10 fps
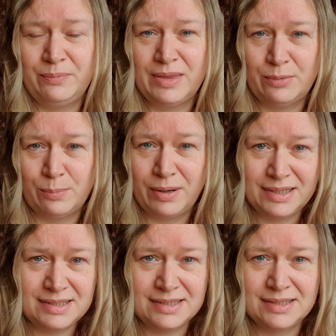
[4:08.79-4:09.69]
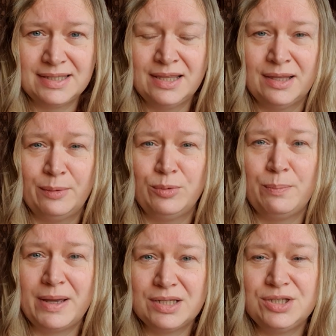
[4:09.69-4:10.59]
There were places that were
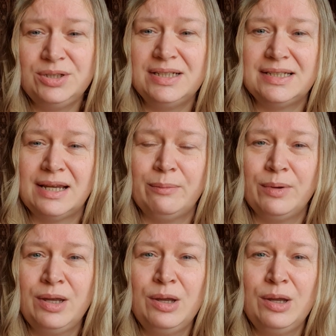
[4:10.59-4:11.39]
better suited to him